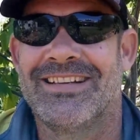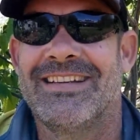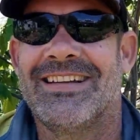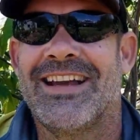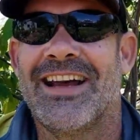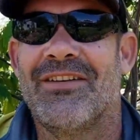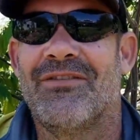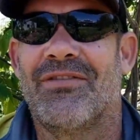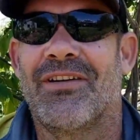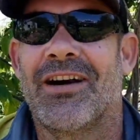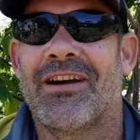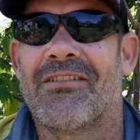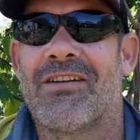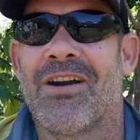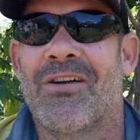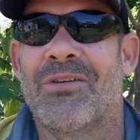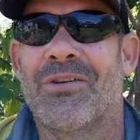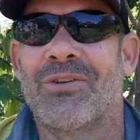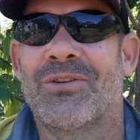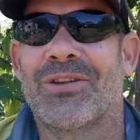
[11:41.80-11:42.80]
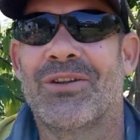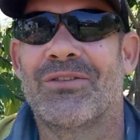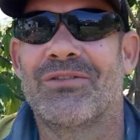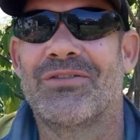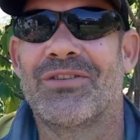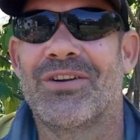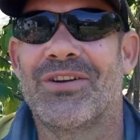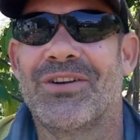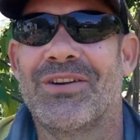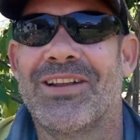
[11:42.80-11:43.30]
have fun growing your little
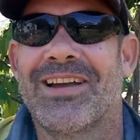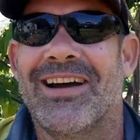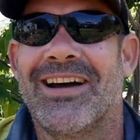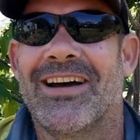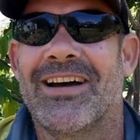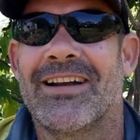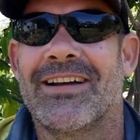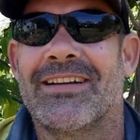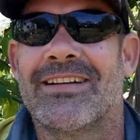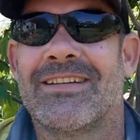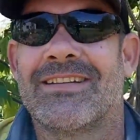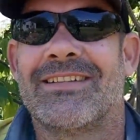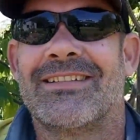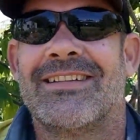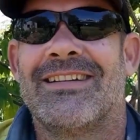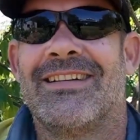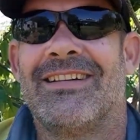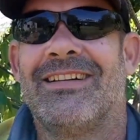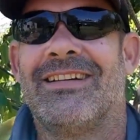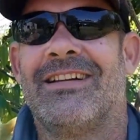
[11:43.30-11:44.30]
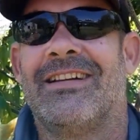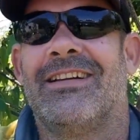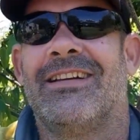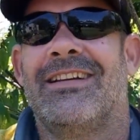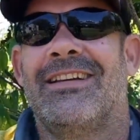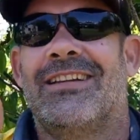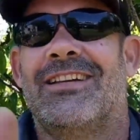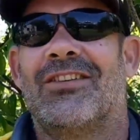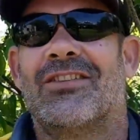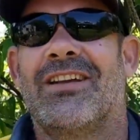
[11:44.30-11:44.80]
food garden,
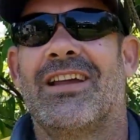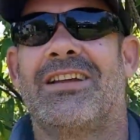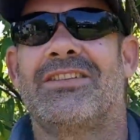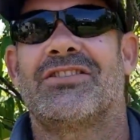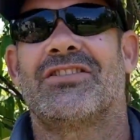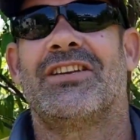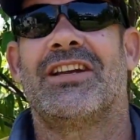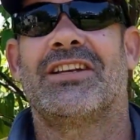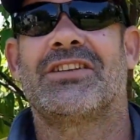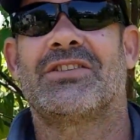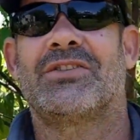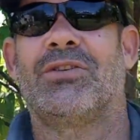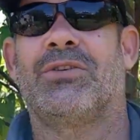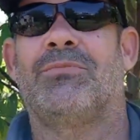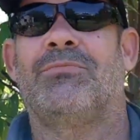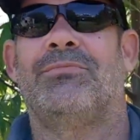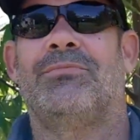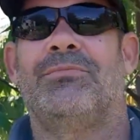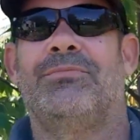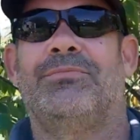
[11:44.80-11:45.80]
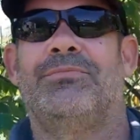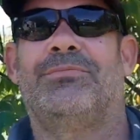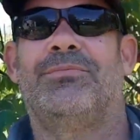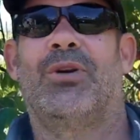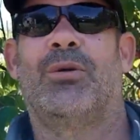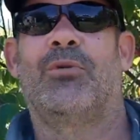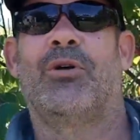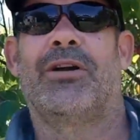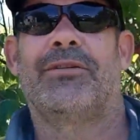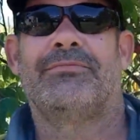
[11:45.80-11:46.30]
and I'll catch you next time. Bye
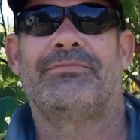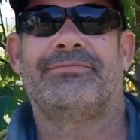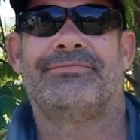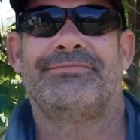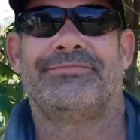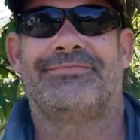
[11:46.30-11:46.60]
bye.